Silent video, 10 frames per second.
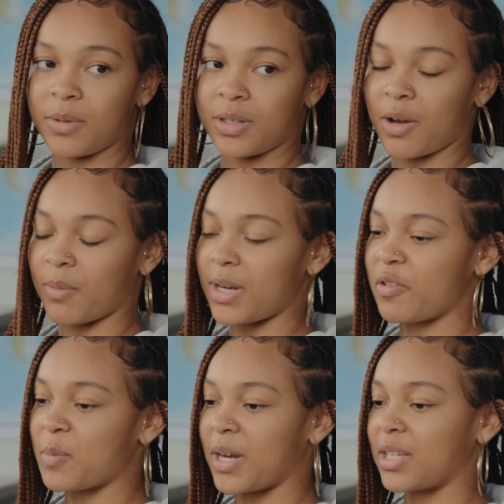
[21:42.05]
When
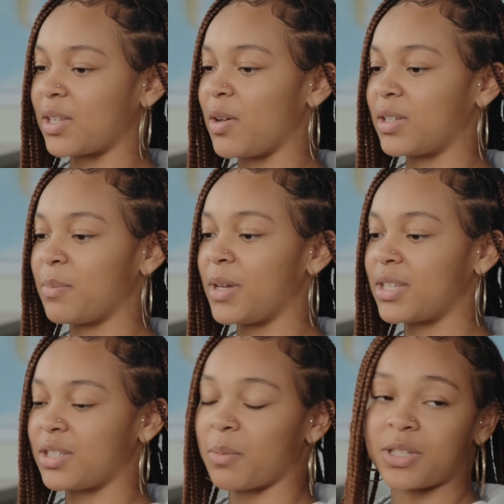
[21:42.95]
everybody's close, it makes
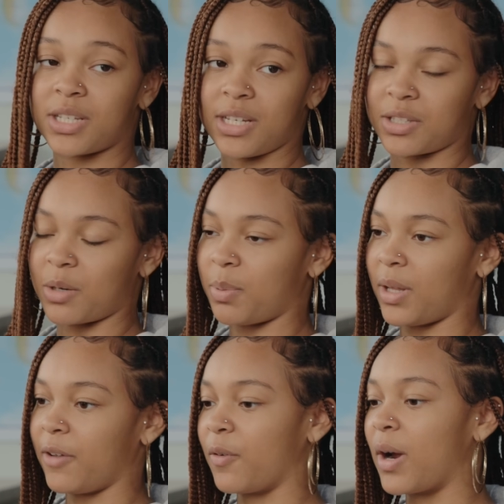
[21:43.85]
it so much easier to
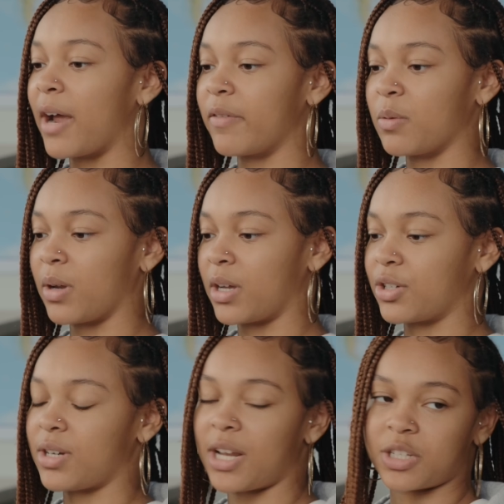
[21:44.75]
play for everyone because
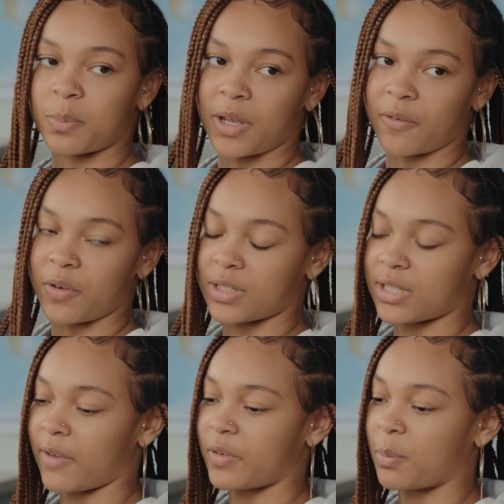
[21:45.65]
you're not just playing for yourself,